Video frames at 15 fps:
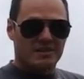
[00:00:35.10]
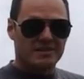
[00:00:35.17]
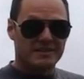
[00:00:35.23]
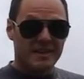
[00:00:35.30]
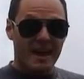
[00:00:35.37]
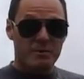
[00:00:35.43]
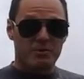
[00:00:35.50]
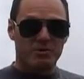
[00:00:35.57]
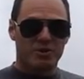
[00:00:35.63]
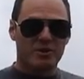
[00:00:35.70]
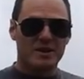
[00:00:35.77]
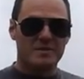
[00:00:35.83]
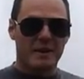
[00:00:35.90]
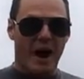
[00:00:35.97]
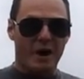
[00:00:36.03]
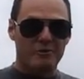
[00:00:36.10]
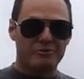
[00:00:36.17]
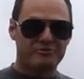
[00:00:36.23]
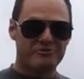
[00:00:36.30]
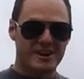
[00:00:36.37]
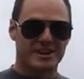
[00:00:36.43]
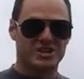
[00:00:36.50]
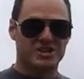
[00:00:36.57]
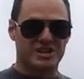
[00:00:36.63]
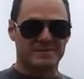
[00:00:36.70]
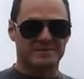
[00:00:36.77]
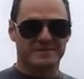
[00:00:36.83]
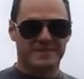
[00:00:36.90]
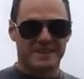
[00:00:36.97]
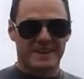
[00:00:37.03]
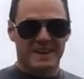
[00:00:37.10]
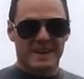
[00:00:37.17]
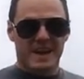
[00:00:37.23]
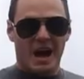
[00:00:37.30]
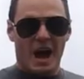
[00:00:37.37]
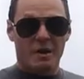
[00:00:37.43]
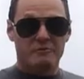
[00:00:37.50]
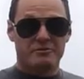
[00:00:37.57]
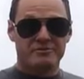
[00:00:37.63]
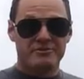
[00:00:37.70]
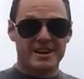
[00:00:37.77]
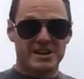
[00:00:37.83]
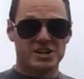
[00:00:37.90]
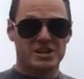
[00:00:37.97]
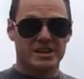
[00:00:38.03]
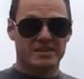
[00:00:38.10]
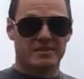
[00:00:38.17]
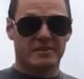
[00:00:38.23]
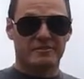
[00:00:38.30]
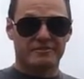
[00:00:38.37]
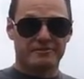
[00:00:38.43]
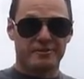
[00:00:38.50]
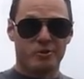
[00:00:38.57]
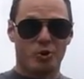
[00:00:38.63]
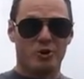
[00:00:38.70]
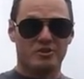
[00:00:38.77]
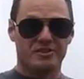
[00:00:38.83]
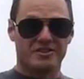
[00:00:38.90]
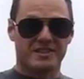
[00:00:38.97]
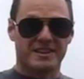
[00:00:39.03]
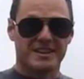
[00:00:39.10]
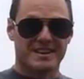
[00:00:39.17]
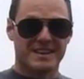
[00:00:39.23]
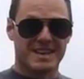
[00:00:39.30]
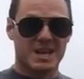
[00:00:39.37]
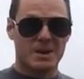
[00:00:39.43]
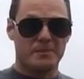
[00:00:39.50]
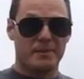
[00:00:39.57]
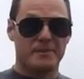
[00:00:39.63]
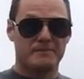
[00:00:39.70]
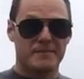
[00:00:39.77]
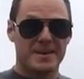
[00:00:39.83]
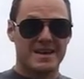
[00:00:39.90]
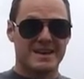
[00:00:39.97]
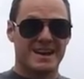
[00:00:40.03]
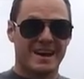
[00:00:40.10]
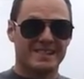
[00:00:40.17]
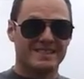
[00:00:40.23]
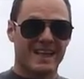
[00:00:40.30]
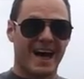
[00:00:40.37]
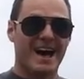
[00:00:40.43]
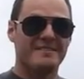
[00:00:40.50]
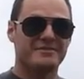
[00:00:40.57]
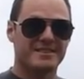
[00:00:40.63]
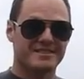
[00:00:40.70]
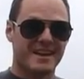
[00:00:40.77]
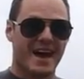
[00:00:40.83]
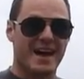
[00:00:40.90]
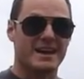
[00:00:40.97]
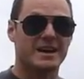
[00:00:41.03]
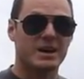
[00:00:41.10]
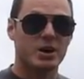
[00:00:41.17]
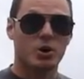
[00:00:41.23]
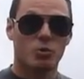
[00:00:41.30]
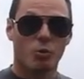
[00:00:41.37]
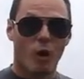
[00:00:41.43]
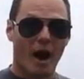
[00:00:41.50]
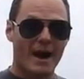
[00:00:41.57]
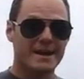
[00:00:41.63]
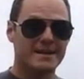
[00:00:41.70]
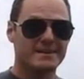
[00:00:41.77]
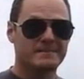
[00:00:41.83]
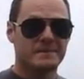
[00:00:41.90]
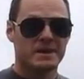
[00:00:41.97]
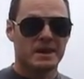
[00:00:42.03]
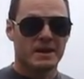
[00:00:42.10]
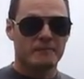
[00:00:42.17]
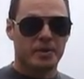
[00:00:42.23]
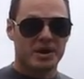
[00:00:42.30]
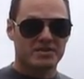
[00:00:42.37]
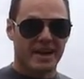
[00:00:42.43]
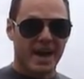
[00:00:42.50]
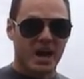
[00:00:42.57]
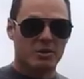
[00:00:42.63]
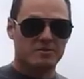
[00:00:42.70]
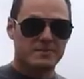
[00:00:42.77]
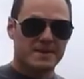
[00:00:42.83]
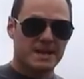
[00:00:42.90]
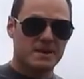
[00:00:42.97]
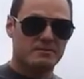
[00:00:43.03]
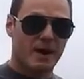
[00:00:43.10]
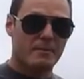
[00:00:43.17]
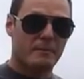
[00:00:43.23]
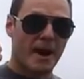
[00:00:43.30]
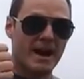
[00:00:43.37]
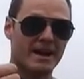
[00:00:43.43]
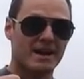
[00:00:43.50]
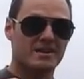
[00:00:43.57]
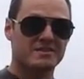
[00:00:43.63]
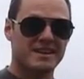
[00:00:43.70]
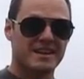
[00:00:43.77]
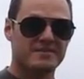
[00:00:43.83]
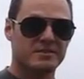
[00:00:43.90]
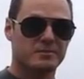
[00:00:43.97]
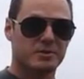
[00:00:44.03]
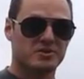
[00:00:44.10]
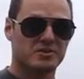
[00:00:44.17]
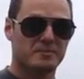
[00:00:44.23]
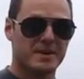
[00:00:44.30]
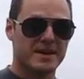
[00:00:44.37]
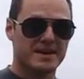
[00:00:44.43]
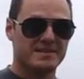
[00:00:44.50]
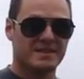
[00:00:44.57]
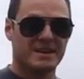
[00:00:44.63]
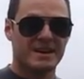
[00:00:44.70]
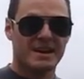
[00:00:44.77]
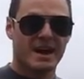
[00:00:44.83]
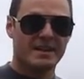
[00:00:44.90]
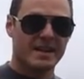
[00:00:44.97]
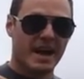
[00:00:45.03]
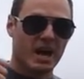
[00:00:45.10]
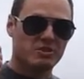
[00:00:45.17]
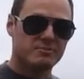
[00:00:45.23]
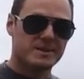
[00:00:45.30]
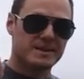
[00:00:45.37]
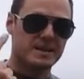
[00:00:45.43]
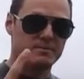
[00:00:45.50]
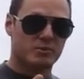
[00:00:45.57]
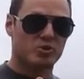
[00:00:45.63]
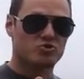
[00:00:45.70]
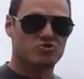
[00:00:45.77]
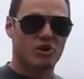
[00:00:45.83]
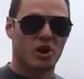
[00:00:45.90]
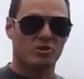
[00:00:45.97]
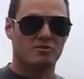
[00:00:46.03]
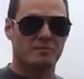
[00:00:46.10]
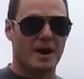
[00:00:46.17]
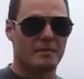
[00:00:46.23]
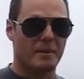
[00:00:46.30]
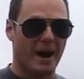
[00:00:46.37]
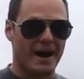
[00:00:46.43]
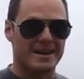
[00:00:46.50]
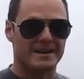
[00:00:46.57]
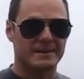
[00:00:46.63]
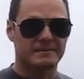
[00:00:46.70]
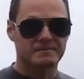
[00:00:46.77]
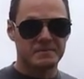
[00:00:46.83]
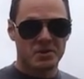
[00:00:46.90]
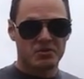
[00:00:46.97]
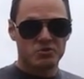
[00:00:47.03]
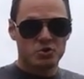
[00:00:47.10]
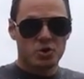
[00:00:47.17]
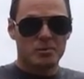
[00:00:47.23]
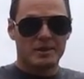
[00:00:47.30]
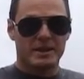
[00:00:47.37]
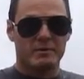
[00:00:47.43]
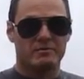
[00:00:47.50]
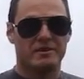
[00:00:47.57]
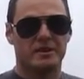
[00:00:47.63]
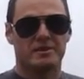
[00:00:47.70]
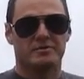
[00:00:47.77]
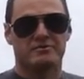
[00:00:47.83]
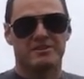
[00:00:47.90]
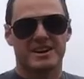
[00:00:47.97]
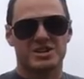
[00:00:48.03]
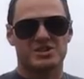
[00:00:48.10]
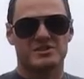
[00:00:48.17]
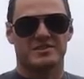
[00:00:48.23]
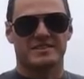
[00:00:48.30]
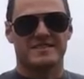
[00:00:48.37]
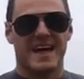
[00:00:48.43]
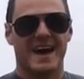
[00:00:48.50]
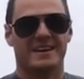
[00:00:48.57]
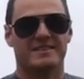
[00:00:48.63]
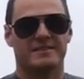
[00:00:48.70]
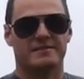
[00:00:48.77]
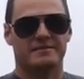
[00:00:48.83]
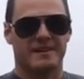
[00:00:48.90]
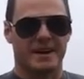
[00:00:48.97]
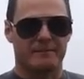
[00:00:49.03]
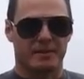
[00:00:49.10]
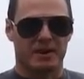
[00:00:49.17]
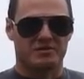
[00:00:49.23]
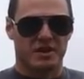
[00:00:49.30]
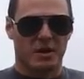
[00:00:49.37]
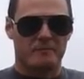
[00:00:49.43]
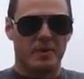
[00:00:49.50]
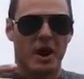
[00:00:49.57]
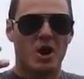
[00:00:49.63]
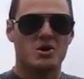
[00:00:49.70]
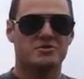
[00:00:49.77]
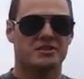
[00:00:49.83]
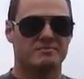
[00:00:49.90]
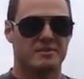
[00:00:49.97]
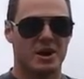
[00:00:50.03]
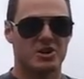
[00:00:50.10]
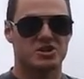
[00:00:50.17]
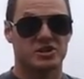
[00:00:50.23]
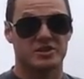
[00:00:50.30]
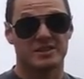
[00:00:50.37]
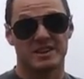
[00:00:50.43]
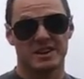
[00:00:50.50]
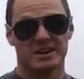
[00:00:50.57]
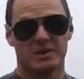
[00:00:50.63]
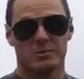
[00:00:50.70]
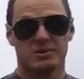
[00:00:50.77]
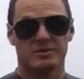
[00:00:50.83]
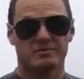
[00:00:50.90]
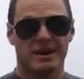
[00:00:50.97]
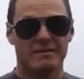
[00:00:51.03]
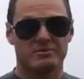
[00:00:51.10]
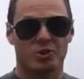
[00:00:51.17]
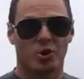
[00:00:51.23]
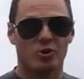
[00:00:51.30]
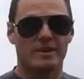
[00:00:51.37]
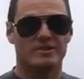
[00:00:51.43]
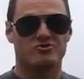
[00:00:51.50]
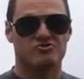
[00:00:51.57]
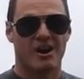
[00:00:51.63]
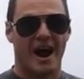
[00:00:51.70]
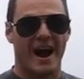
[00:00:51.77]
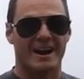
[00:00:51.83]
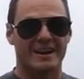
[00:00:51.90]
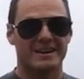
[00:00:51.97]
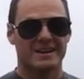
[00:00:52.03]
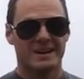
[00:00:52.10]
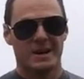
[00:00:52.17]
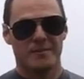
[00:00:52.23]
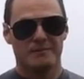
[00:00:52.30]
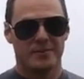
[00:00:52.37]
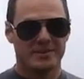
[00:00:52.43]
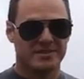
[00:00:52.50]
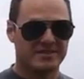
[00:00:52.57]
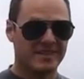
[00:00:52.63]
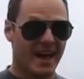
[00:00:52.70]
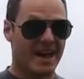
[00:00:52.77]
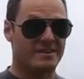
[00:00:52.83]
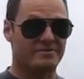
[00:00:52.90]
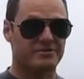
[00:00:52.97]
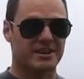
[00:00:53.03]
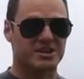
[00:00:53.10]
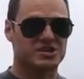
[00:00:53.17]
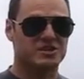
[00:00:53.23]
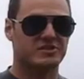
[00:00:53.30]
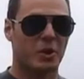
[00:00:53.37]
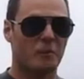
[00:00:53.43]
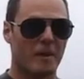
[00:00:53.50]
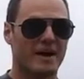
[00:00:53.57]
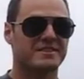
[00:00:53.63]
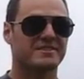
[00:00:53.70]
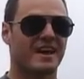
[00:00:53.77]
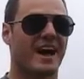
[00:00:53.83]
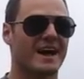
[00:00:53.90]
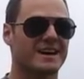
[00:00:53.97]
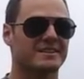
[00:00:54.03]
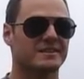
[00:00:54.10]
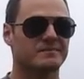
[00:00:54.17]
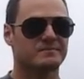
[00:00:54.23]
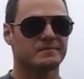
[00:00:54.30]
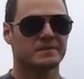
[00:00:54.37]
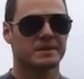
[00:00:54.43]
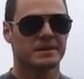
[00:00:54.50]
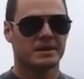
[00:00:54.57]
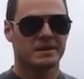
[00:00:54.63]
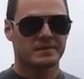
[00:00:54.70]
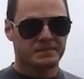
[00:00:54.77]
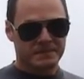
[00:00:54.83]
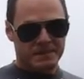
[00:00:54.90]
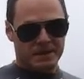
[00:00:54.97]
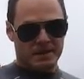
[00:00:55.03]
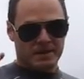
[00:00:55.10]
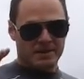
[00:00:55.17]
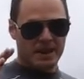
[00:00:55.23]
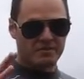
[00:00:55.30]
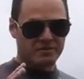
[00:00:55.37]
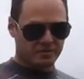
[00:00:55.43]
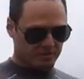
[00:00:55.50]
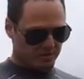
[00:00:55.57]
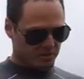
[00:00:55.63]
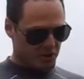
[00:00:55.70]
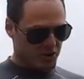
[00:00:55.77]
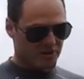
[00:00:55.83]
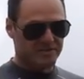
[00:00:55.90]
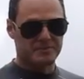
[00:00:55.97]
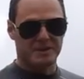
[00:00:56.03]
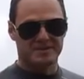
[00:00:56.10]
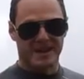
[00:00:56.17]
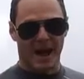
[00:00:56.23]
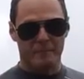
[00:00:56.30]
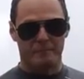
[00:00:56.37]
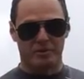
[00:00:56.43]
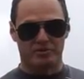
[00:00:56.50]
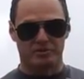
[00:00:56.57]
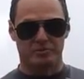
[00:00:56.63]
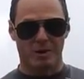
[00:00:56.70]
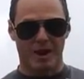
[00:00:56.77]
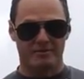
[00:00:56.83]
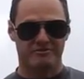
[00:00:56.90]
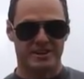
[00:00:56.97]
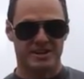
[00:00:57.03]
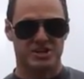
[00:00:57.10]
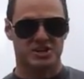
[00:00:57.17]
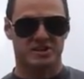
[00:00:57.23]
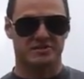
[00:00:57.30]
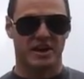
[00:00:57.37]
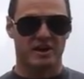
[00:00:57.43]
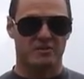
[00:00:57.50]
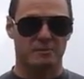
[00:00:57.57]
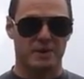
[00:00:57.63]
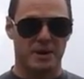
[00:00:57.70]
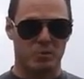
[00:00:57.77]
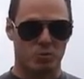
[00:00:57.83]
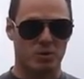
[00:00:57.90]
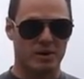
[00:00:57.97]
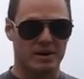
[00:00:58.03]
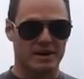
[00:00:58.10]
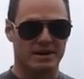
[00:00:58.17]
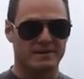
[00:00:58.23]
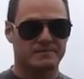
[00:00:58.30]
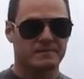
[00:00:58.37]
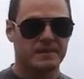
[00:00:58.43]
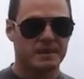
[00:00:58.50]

Today we're talking about friction, and friction is a force that's going to keep me alive today. Why? Because it helps me keep my bike at a sensible speed and it helps me keep control of my bike. Normally we think of friction as a negative thing because it opposes motion. We sometimes call it drag, but today friction is on my side. Let's look at some examples of where friction is going to be at work.